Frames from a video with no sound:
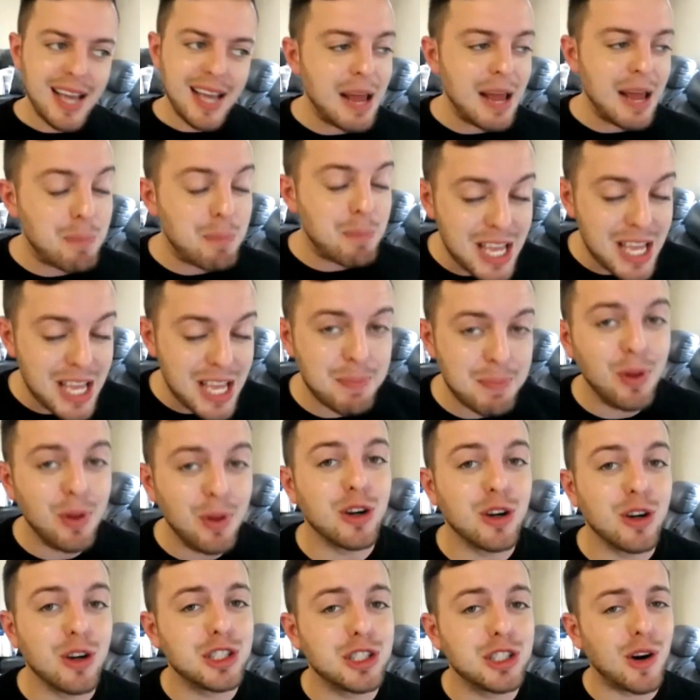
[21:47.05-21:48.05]
And
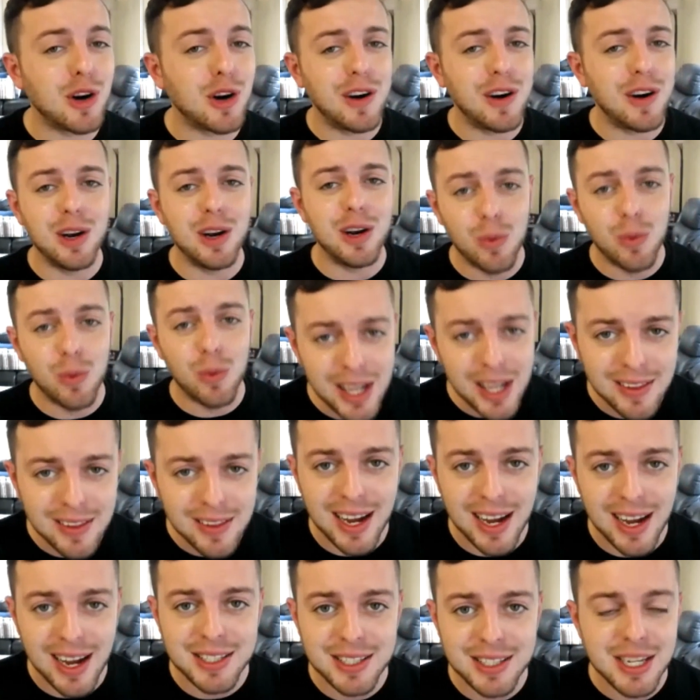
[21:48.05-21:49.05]
people are starting to
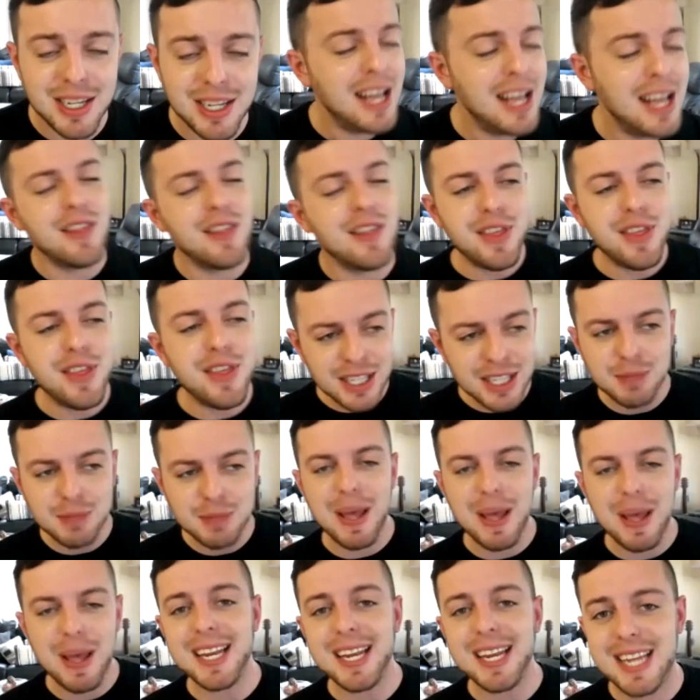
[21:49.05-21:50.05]
realize this
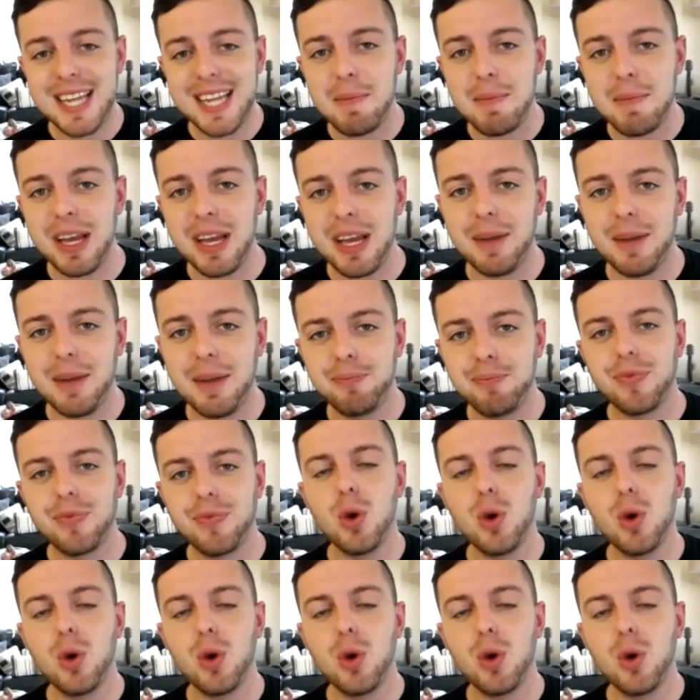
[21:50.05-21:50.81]
pandemic